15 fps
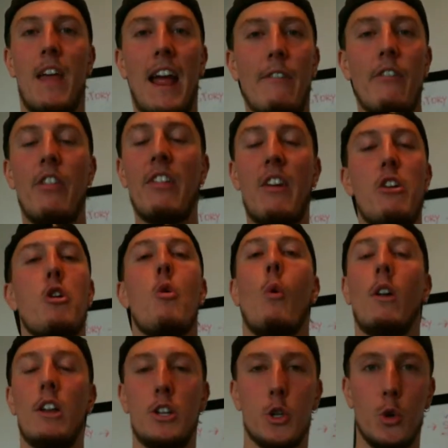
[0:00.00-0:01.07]
Everything that you
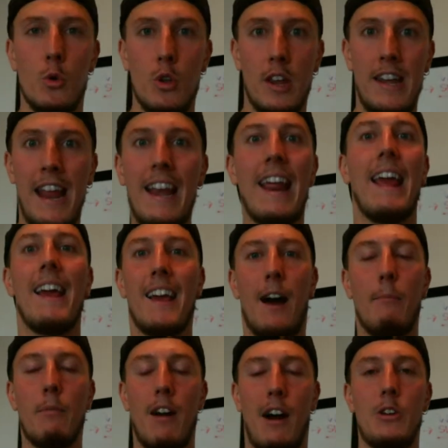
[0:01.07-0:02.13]
want to do, you need
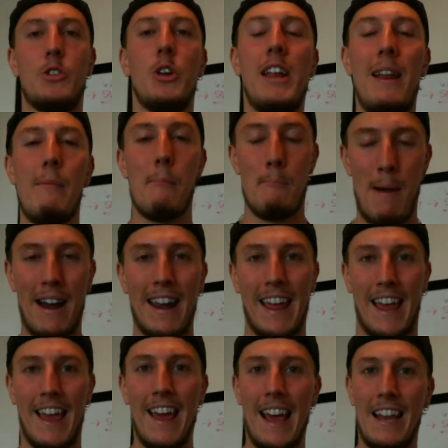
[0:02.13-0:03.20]
income, guys. You need
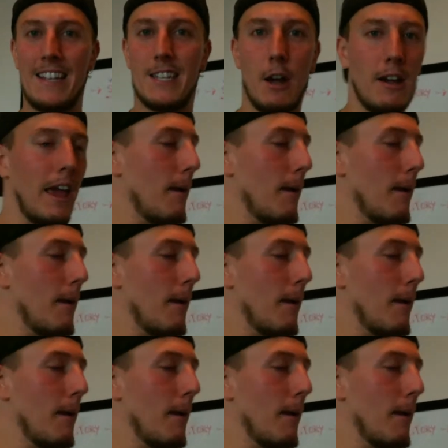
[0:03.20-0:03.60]
money. And start